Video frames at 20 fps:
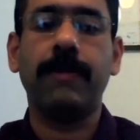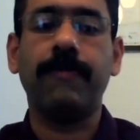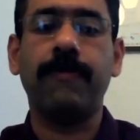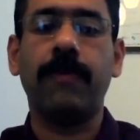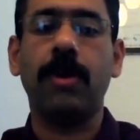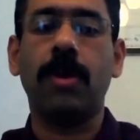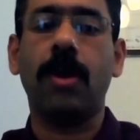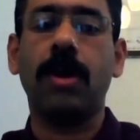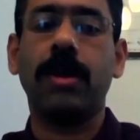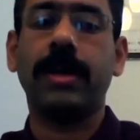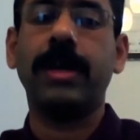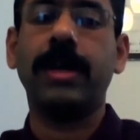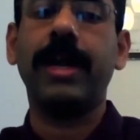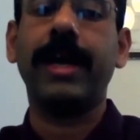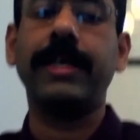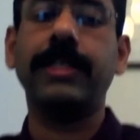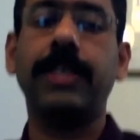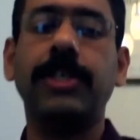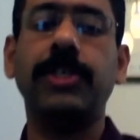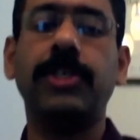But for
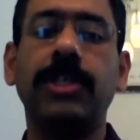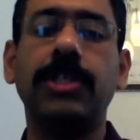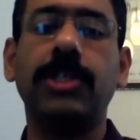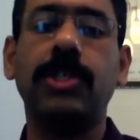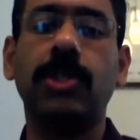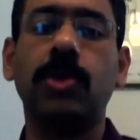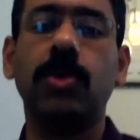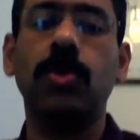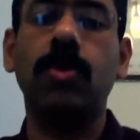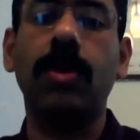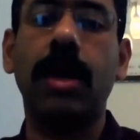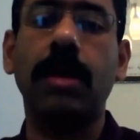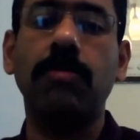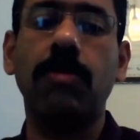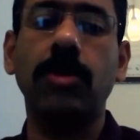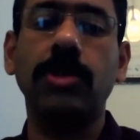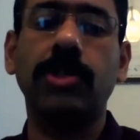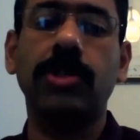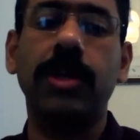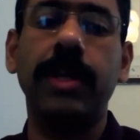organizations who are
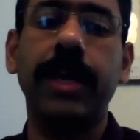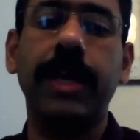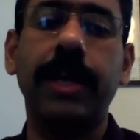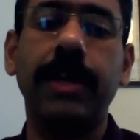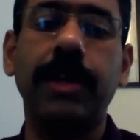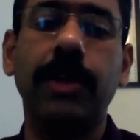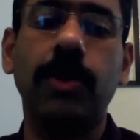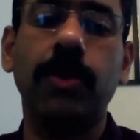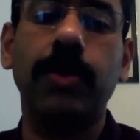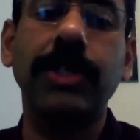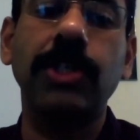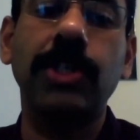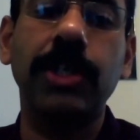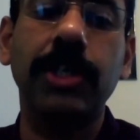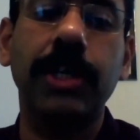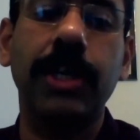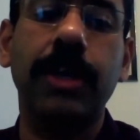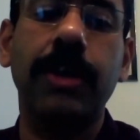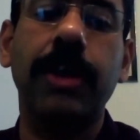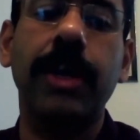mostly into
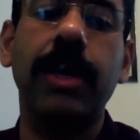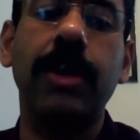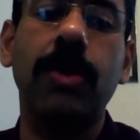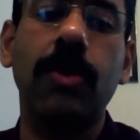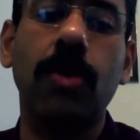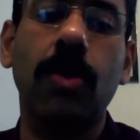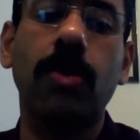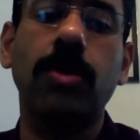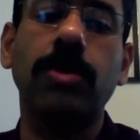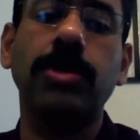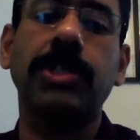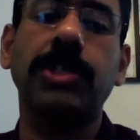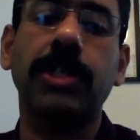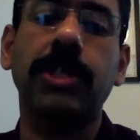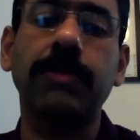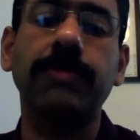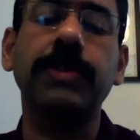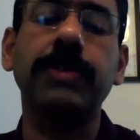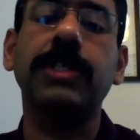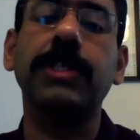engineering, core
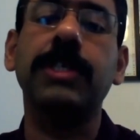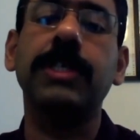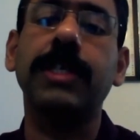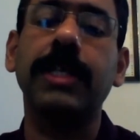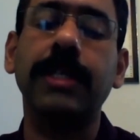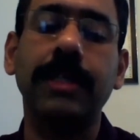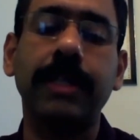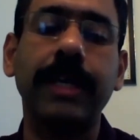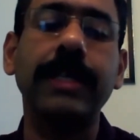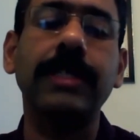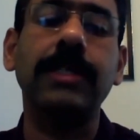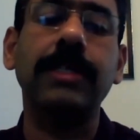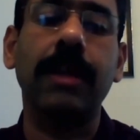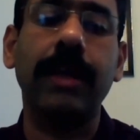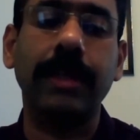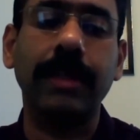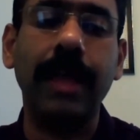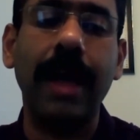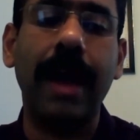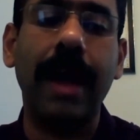services and things
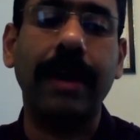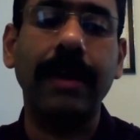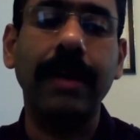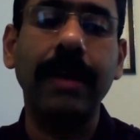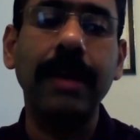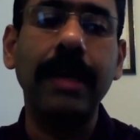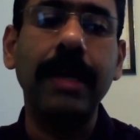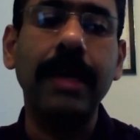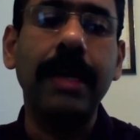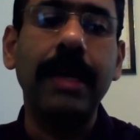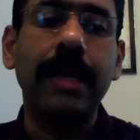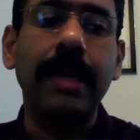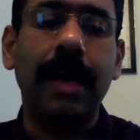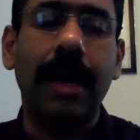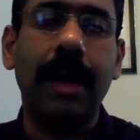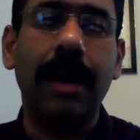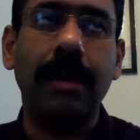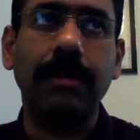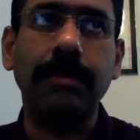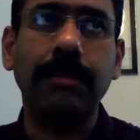like that,
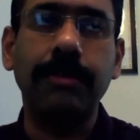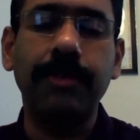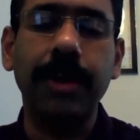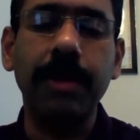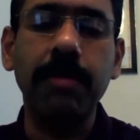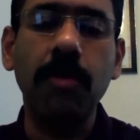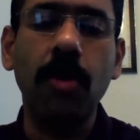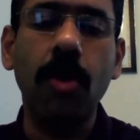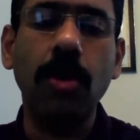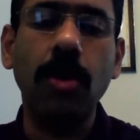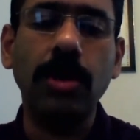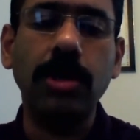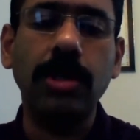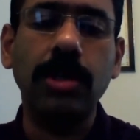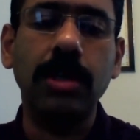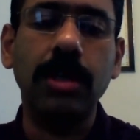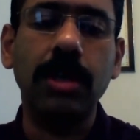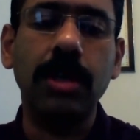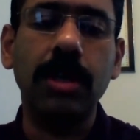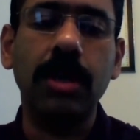
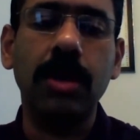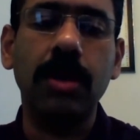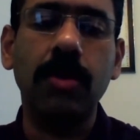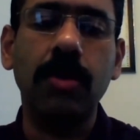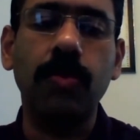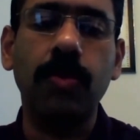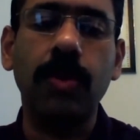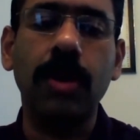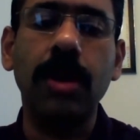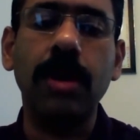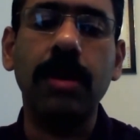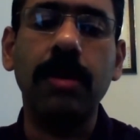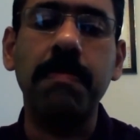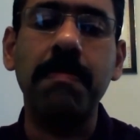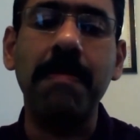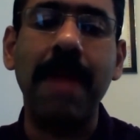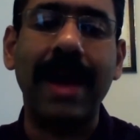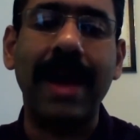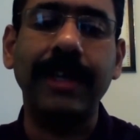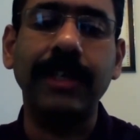remote work
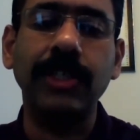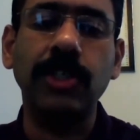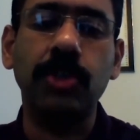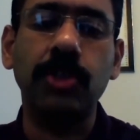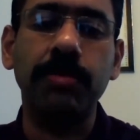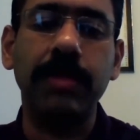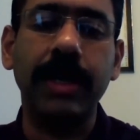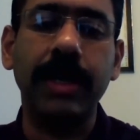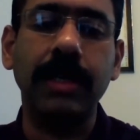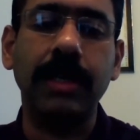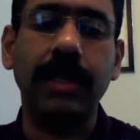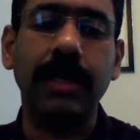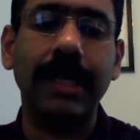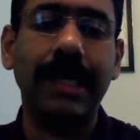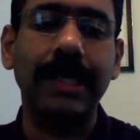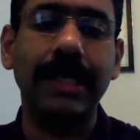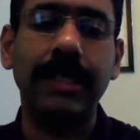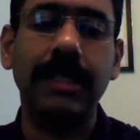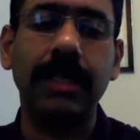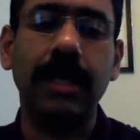management
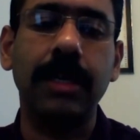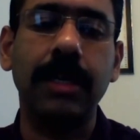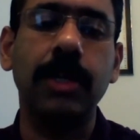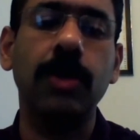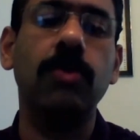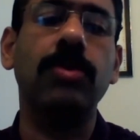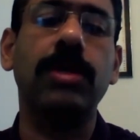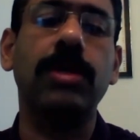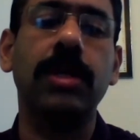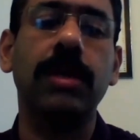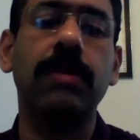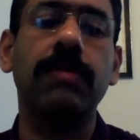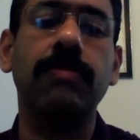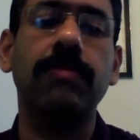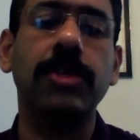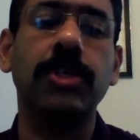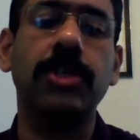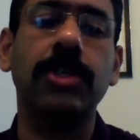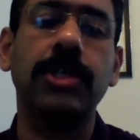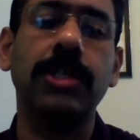is the new term
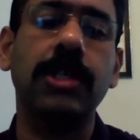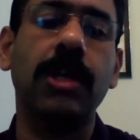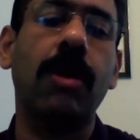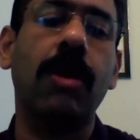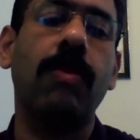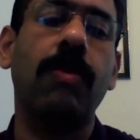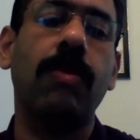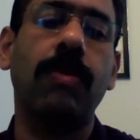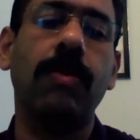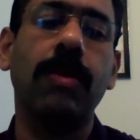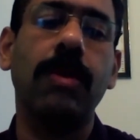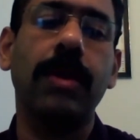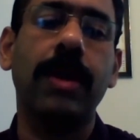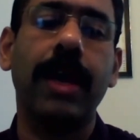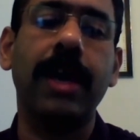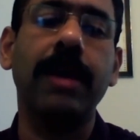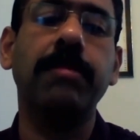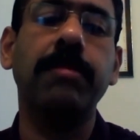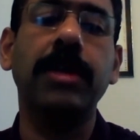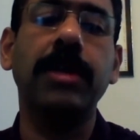which is now
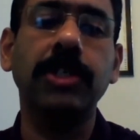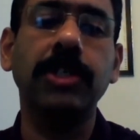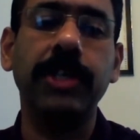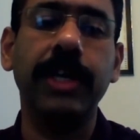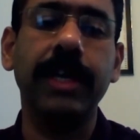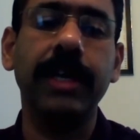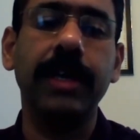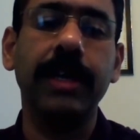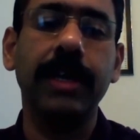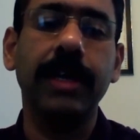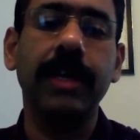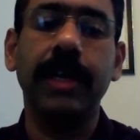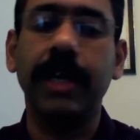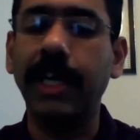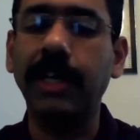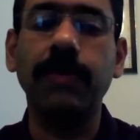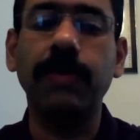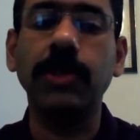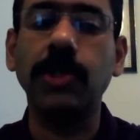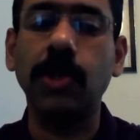emerging.
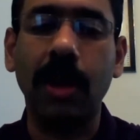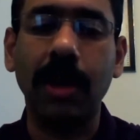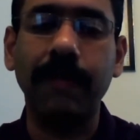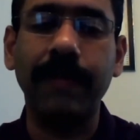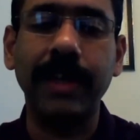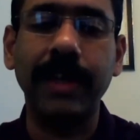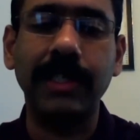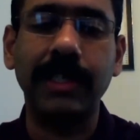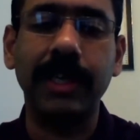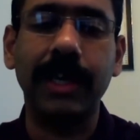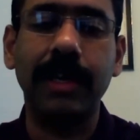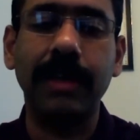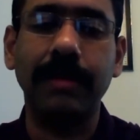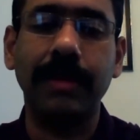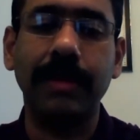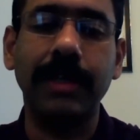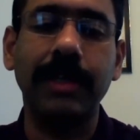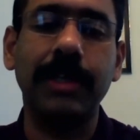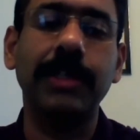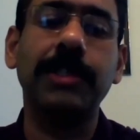It was always
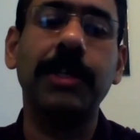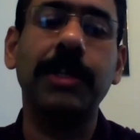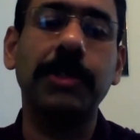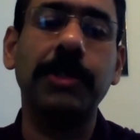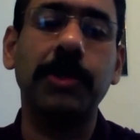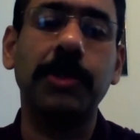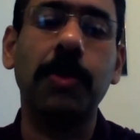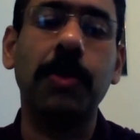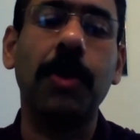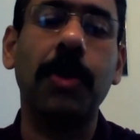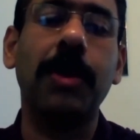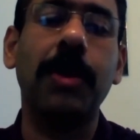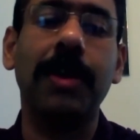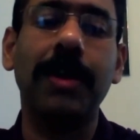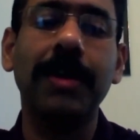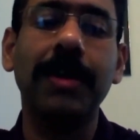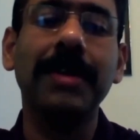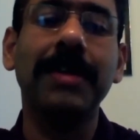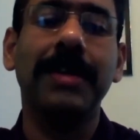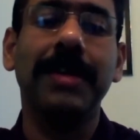there. It is the
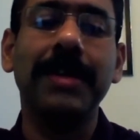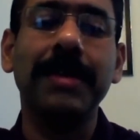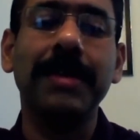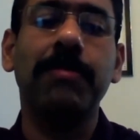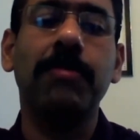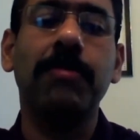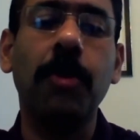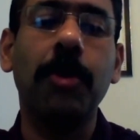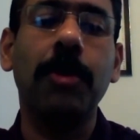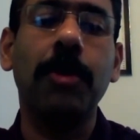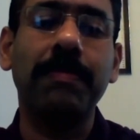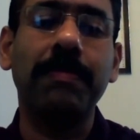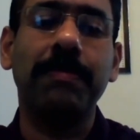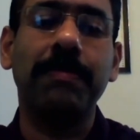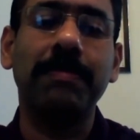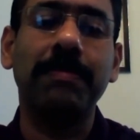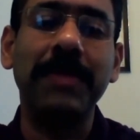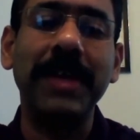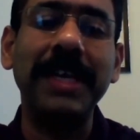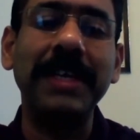so-called more
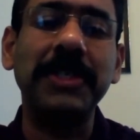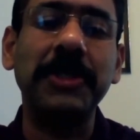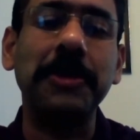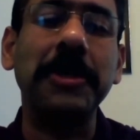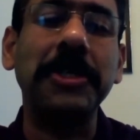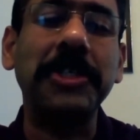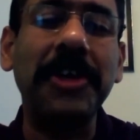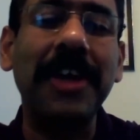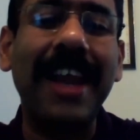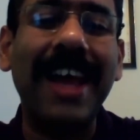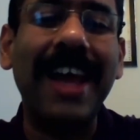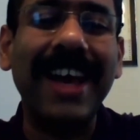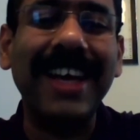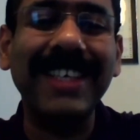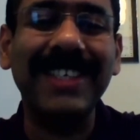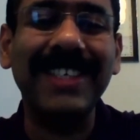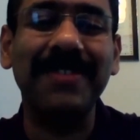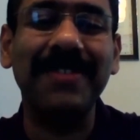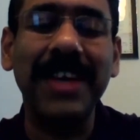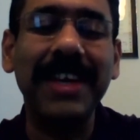being
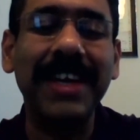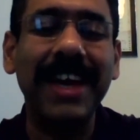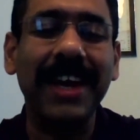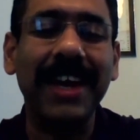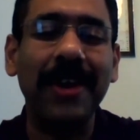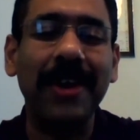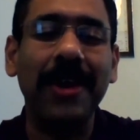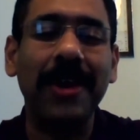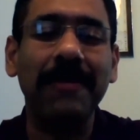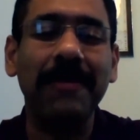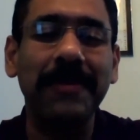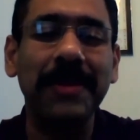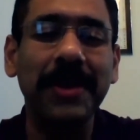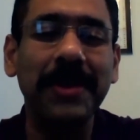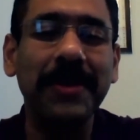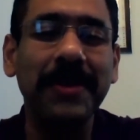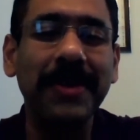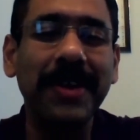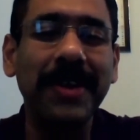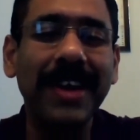socialized. We get a lot of
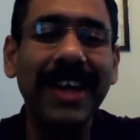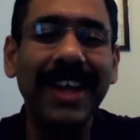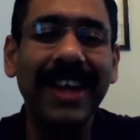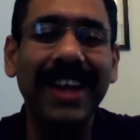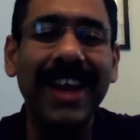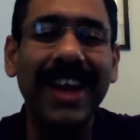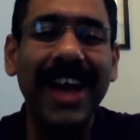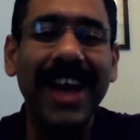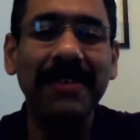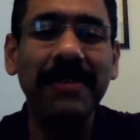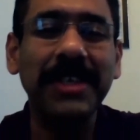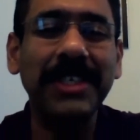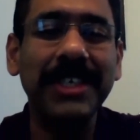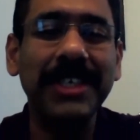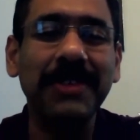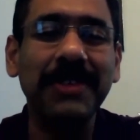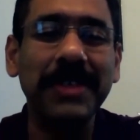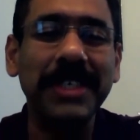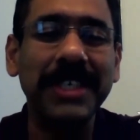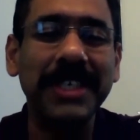new
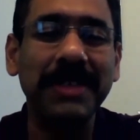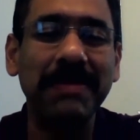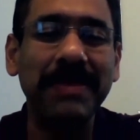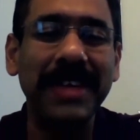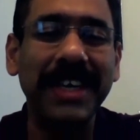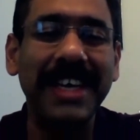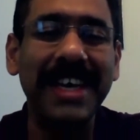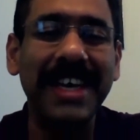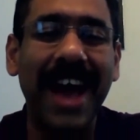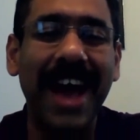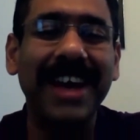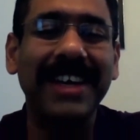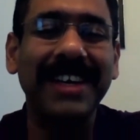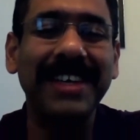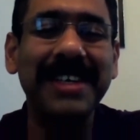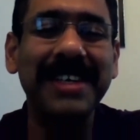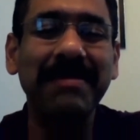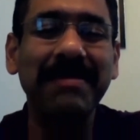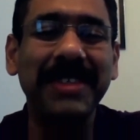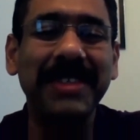languages, which is making
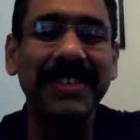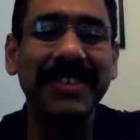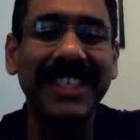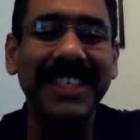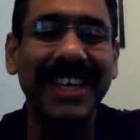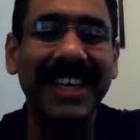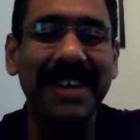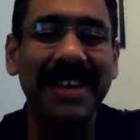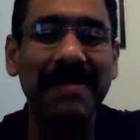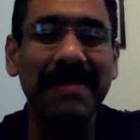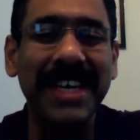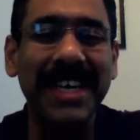acronyms, which are